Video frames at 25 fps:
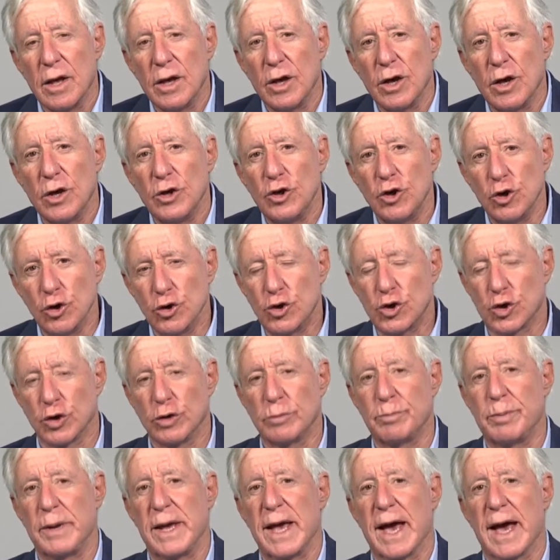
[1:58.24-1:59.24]
You should
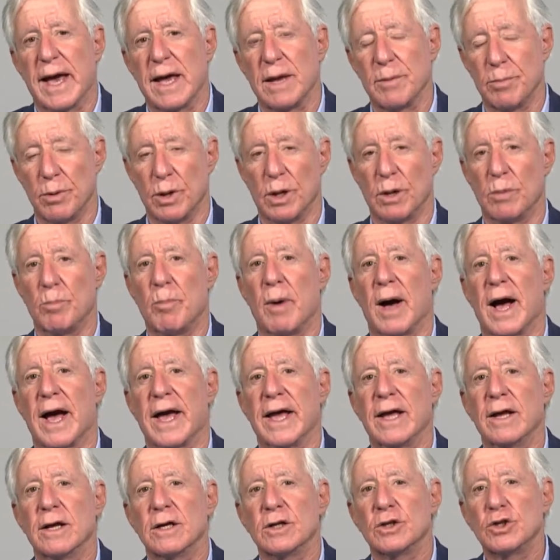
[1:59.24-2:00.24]
be able,
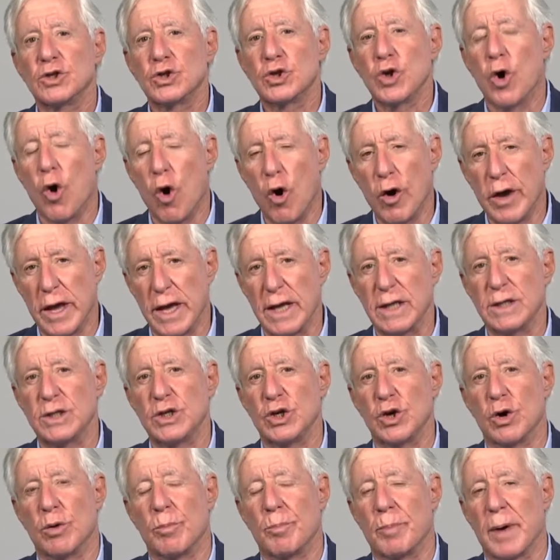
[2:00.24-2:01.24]
by talking to
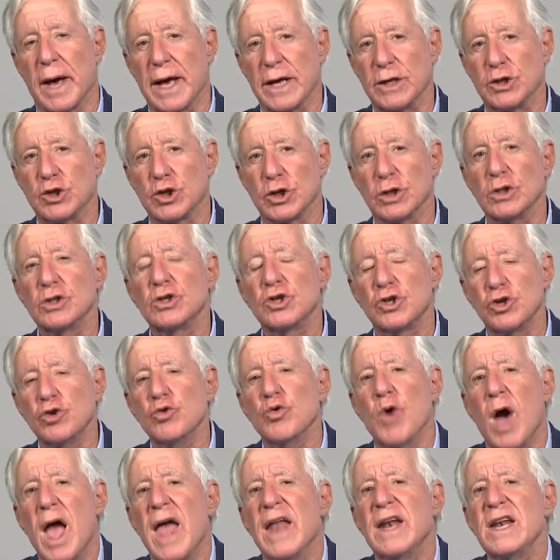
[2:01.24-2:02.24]
your patient,
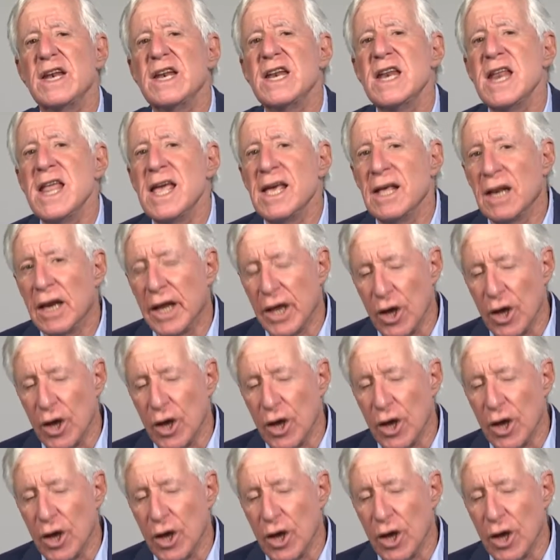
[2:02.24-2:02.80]
to nearly